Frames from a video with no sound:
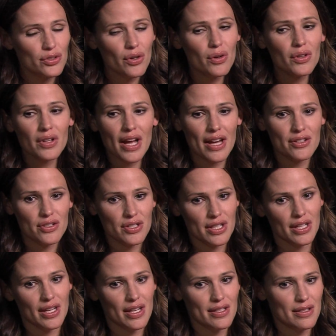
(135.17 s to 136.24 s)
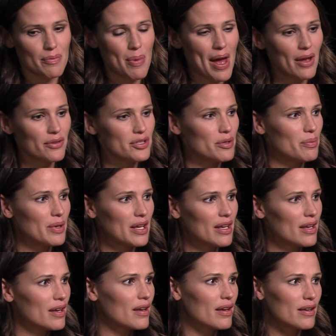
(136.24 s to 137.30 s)
Joel Edgerton is about to
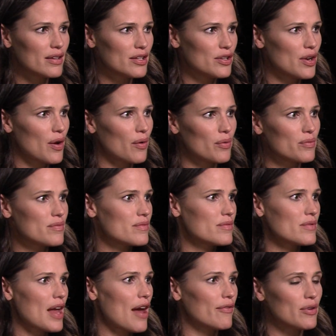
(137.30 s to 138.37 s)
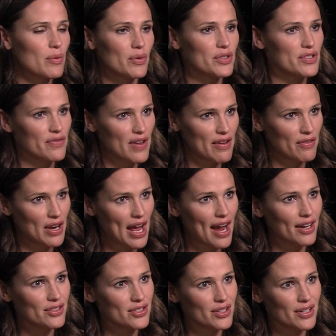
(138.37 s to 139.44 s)
be, you know, everyone's favorite
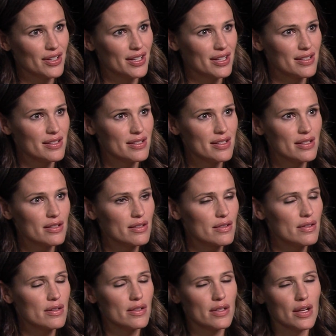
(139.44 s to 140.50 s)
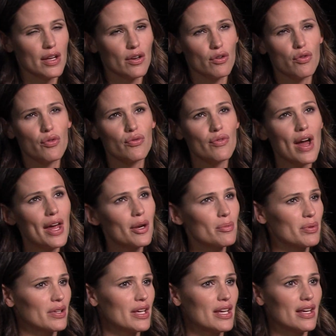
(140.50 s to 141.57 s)
actor. He's
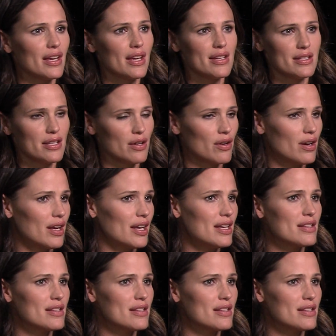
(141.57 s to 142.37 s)
incredibly endearing.